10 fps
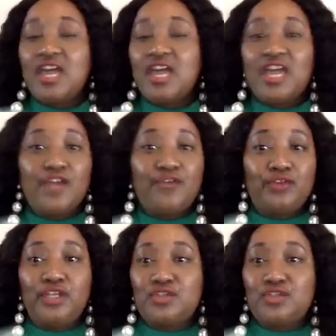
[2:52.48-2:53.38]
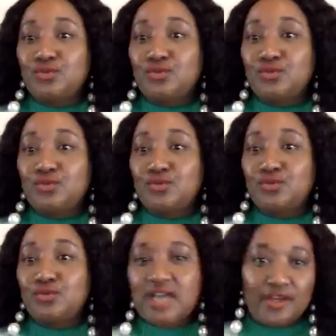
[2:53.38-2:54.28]
If you need to
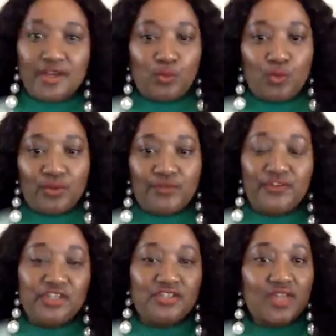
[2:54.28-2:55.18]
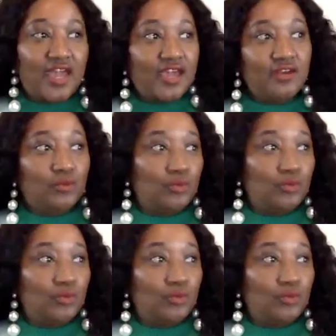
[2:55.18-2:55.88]
break down a wall, if you need to add a wall,